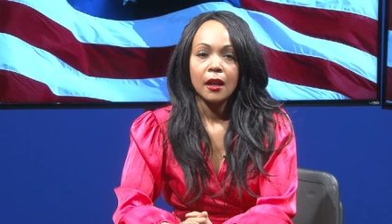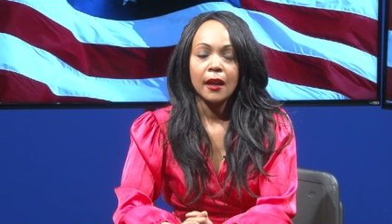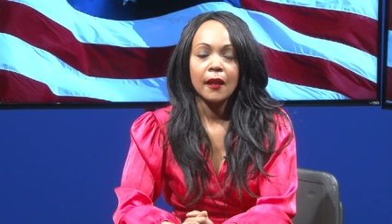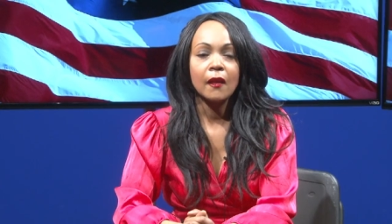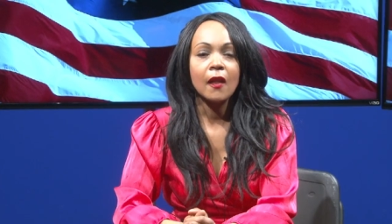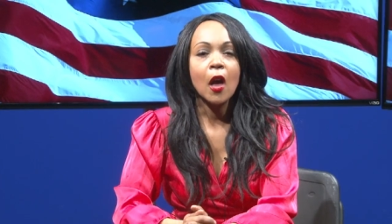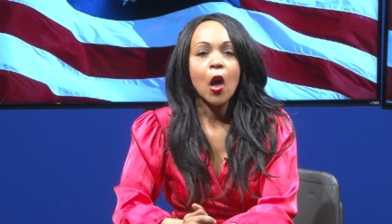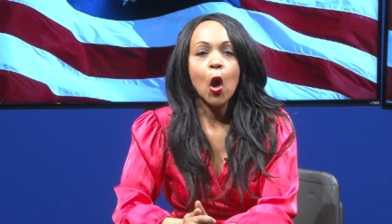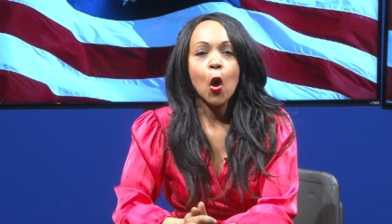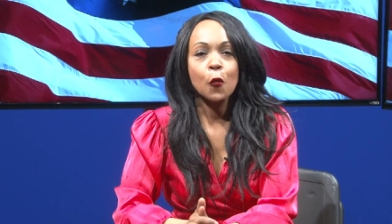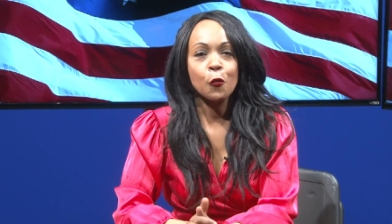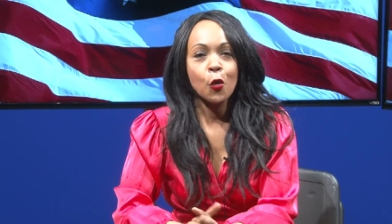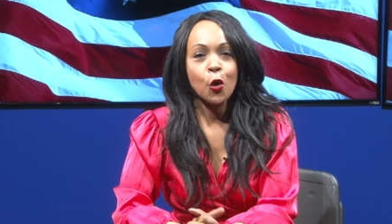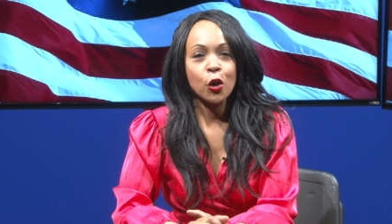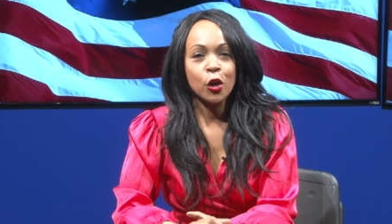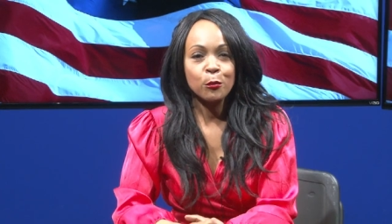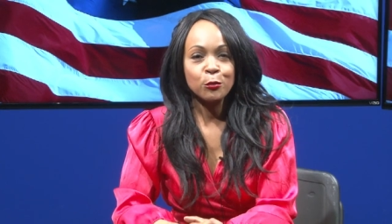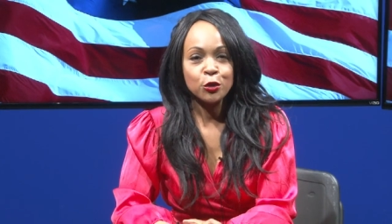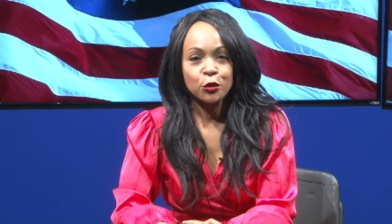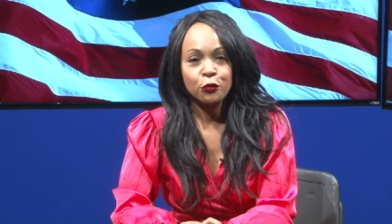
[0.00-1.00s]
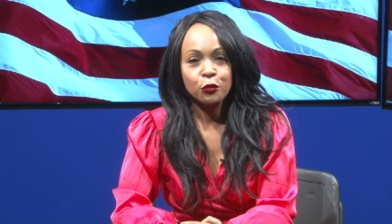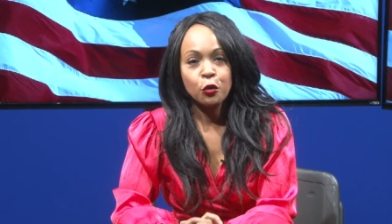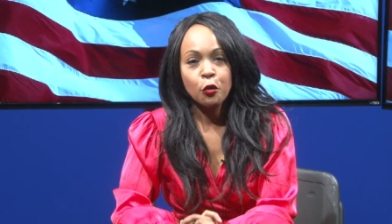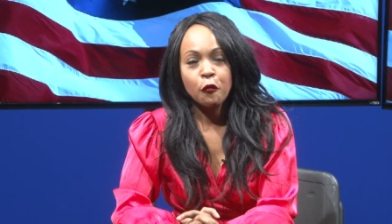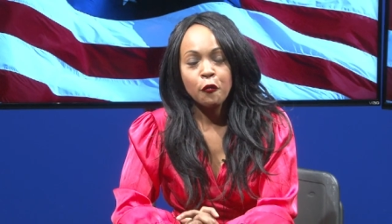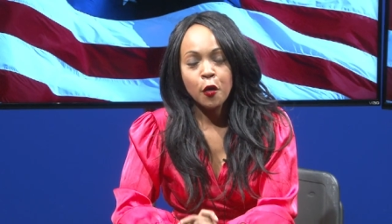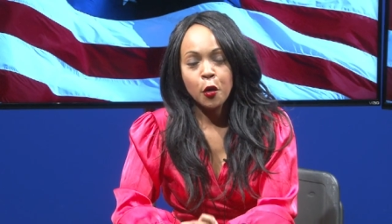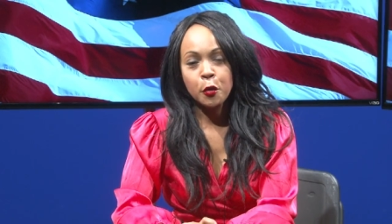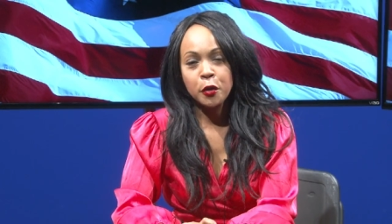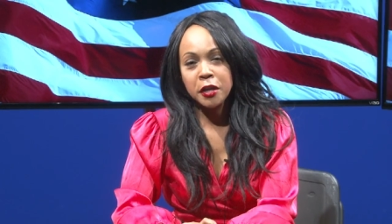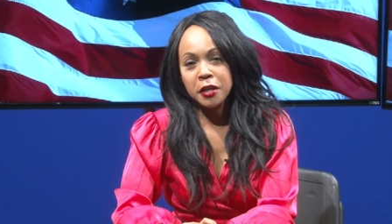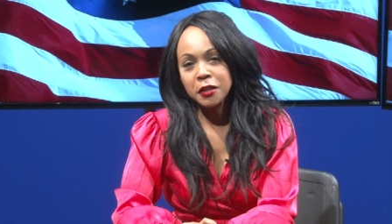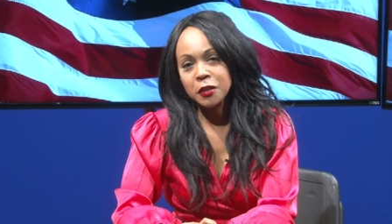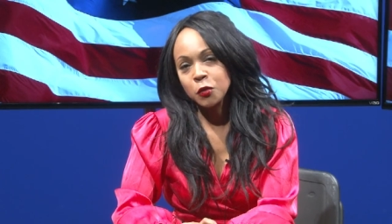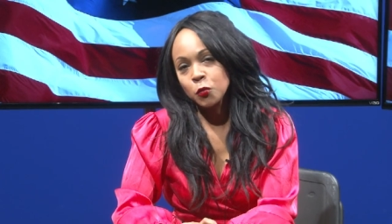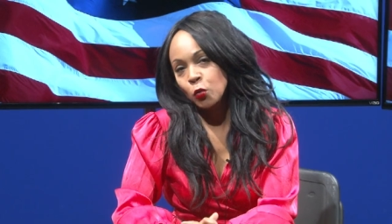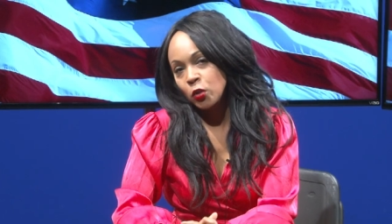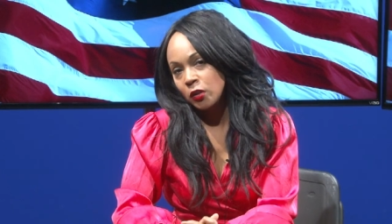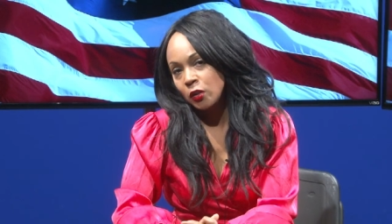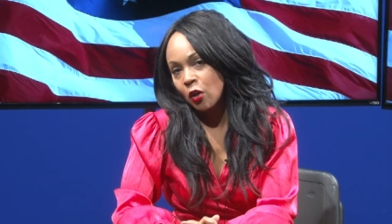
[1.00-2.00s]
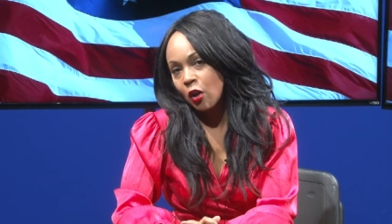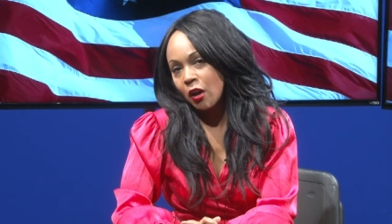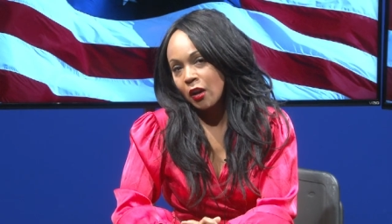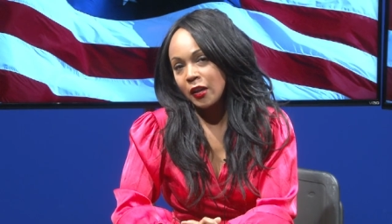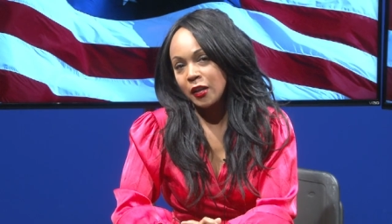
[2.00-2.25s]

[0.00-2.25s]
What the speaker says: Hello and welcome to Full Focus, where law